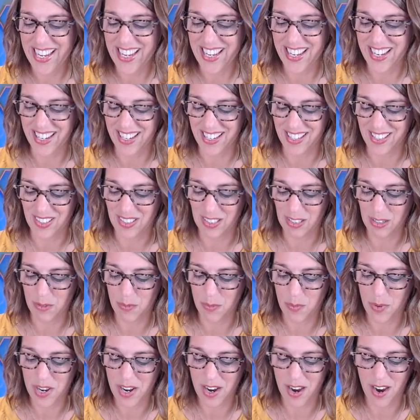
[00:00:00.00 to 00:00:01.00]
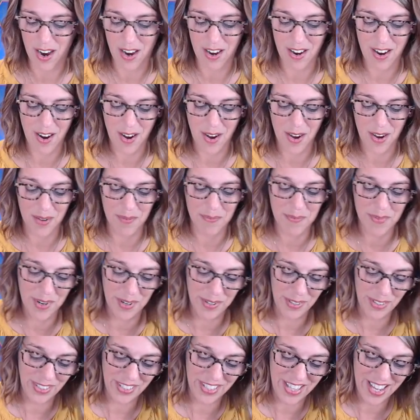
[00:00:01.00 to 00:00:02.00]
is. We are
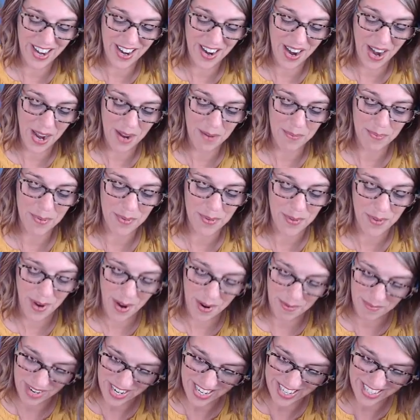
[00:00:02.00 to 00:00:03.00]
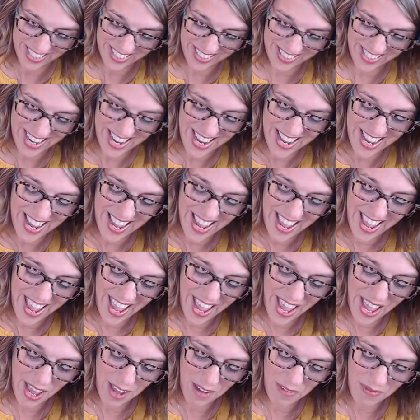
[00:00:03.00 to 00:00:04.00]
almost there, I promise.
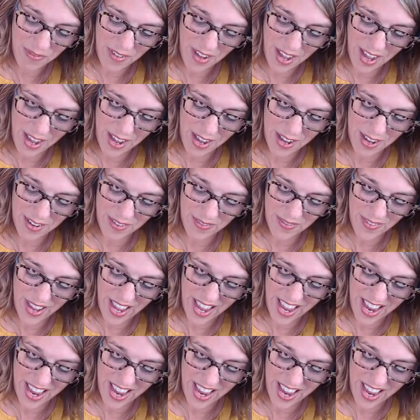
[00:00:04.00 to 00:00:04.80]
F of